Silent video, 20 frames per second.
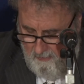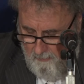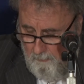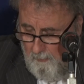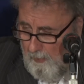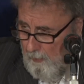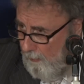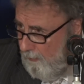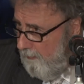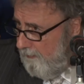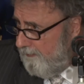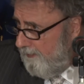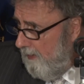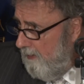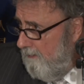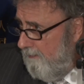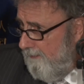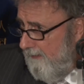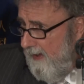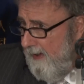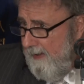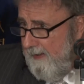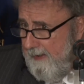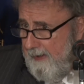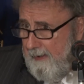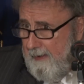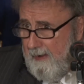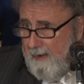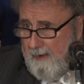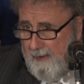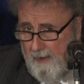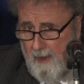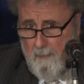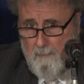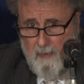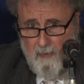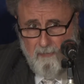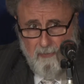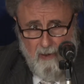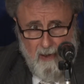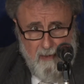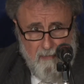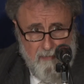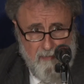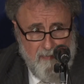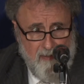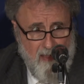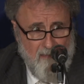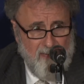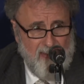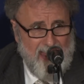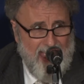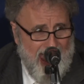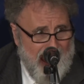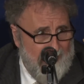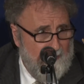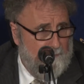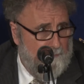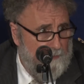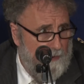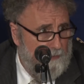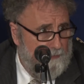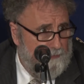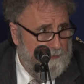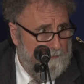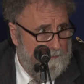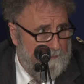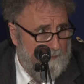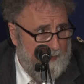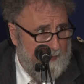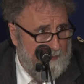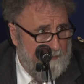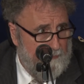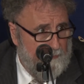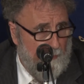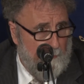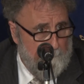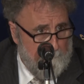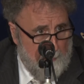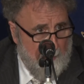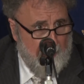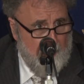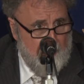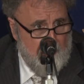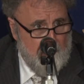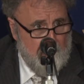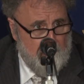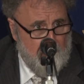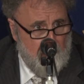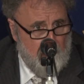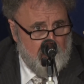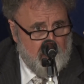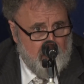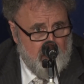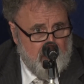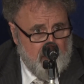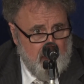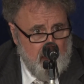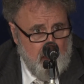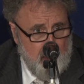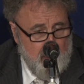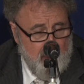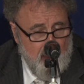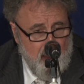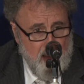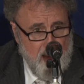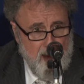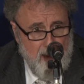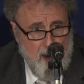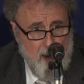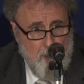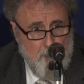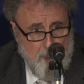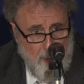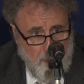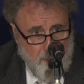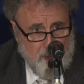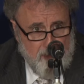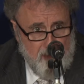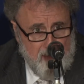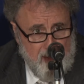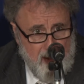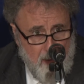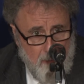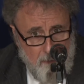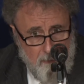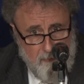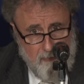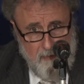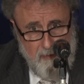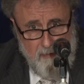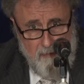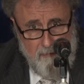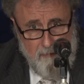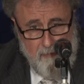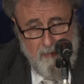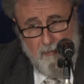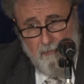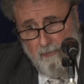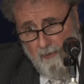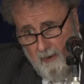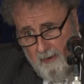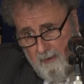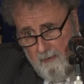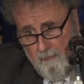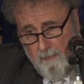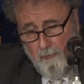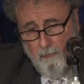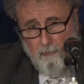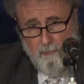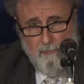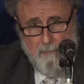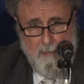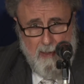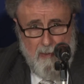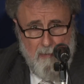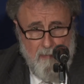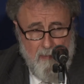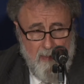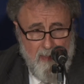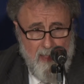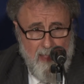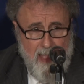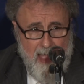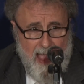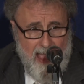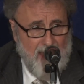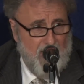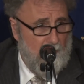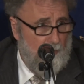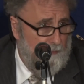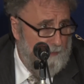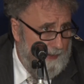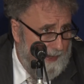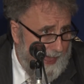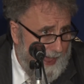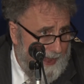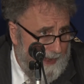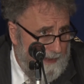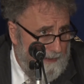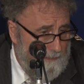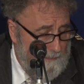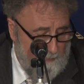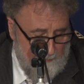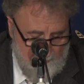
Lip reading: We're also finding that climate change is having adverse effects on biodiversity, both in the oceans that Jane talked about and on land